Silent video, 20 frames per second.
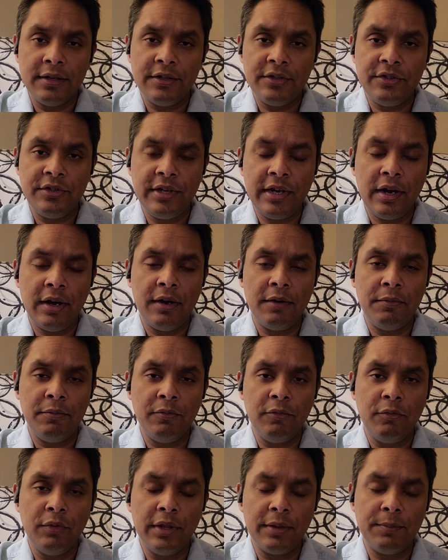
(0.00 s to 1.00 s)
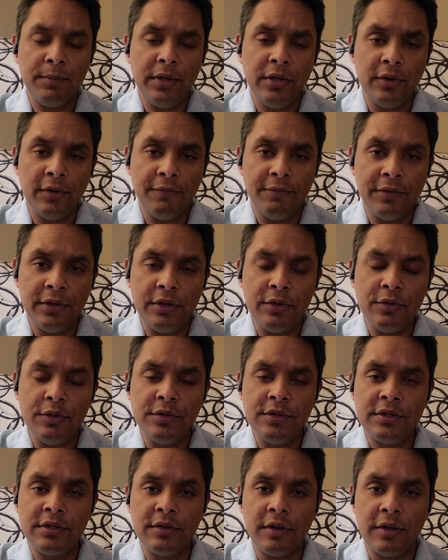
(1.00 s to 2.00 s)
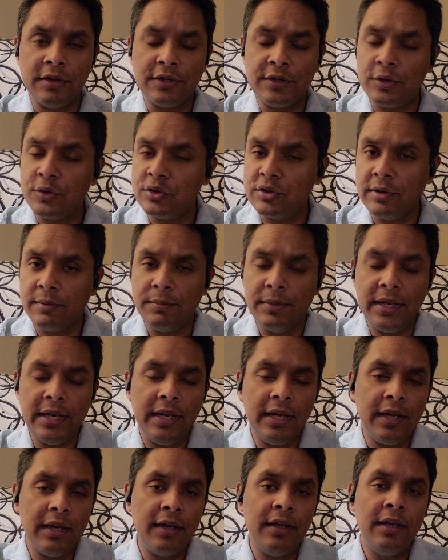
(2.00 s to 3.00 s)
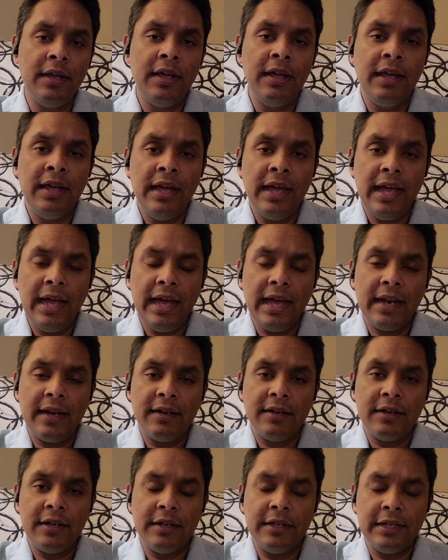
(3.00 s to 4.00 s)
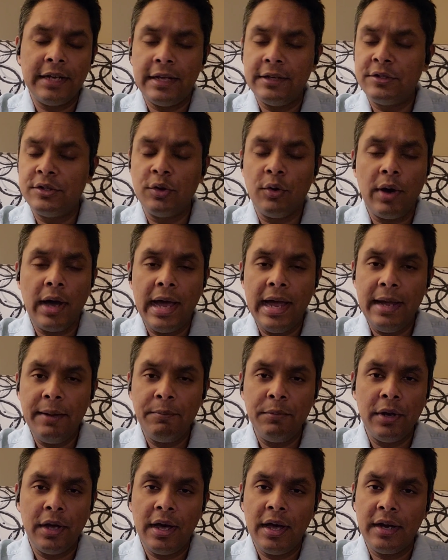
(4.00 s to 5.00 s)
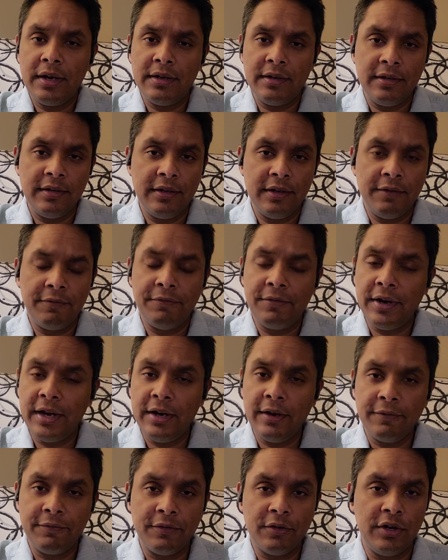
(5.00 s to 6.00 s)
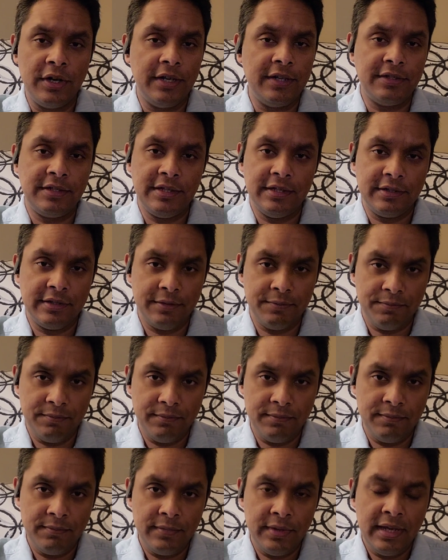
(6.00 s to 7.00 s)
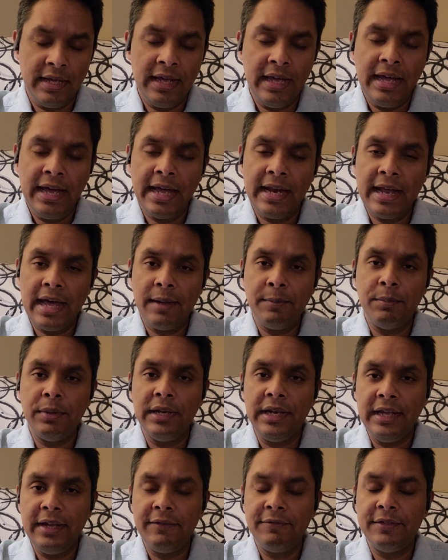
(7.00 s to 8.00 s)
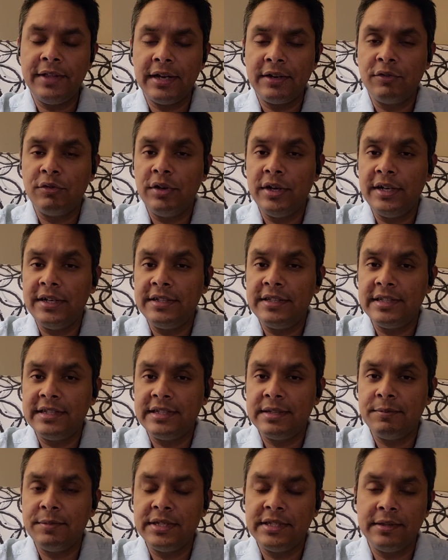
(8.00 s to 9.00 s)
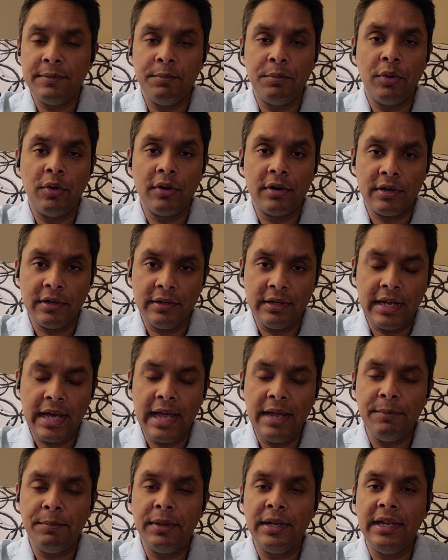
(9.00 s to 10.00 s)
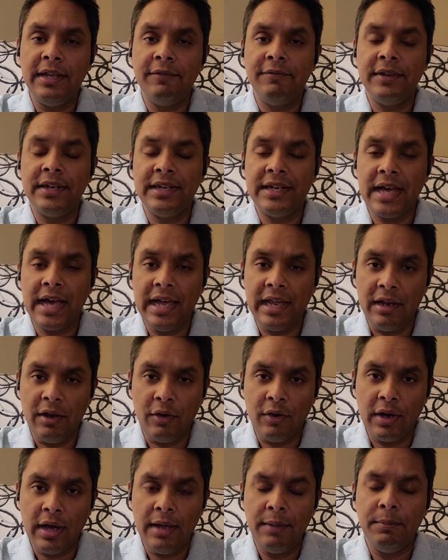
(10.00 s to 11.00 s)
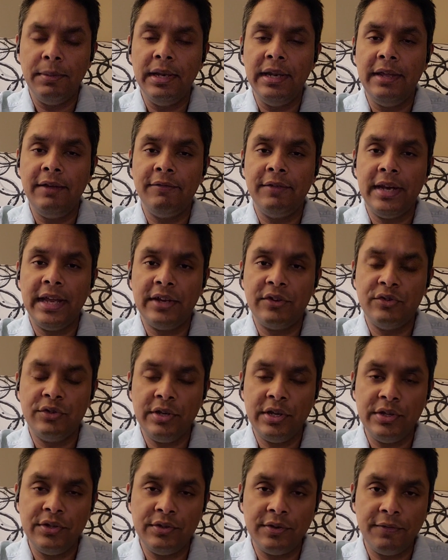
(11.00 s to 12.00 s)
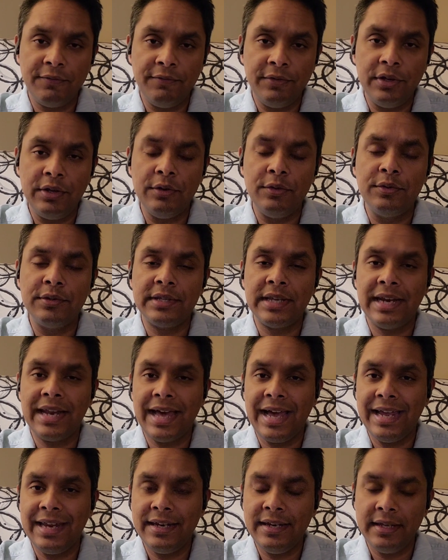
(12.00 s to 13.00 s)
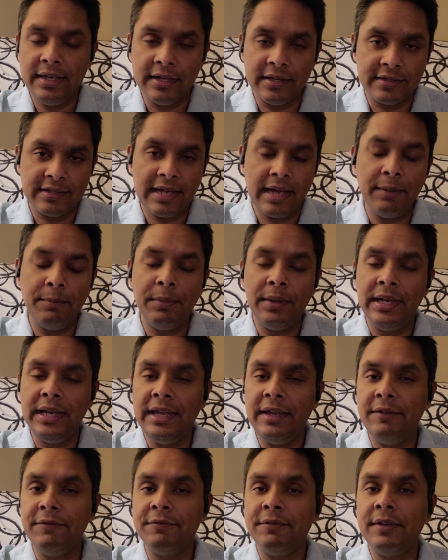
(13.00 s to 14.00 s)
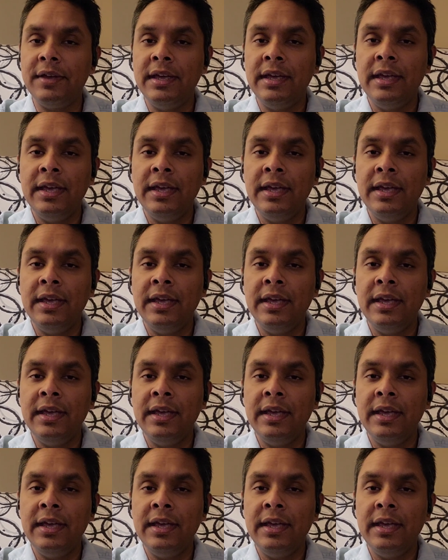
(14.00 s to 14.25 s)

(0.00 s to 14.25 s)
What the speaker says: share with me your views on social media. And so I am not afraid of criticism. And I believe that criticism is important. I believe in dialogue. I believe in exchange of views and ideas. I believe